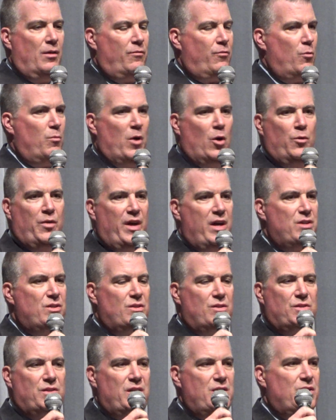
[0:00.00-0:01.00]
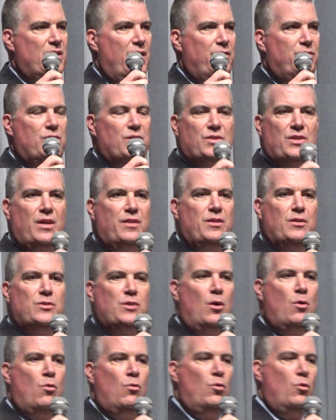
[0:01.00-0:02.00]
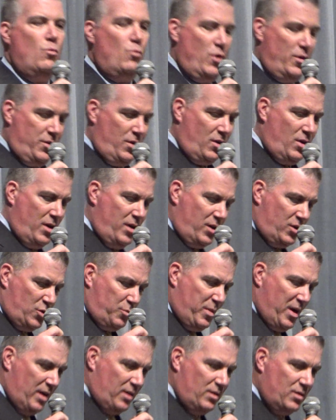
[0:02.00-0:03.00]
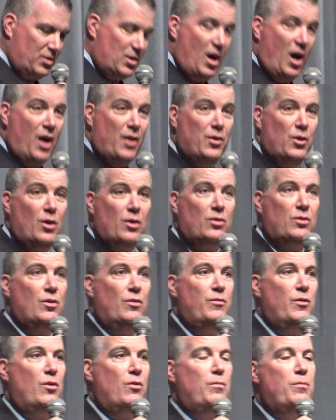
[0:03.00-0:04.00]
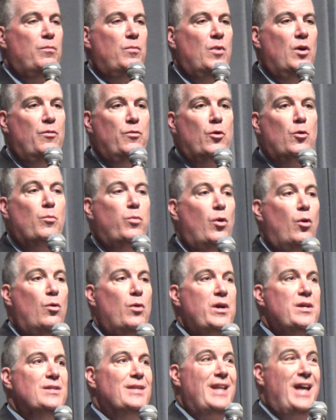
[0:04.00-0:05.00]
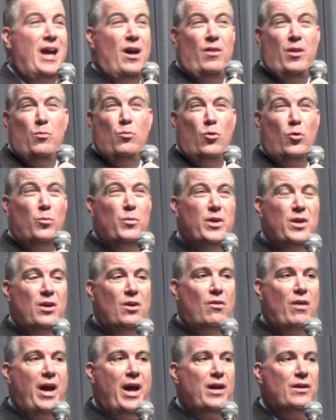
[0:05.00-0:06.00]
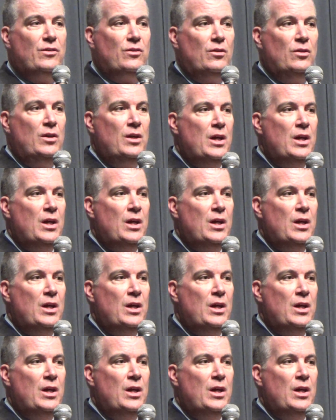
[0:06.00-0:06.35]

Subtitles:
from both agencies have to set the tone on what they're going to expect as conduct of their employees and how they want them to interact.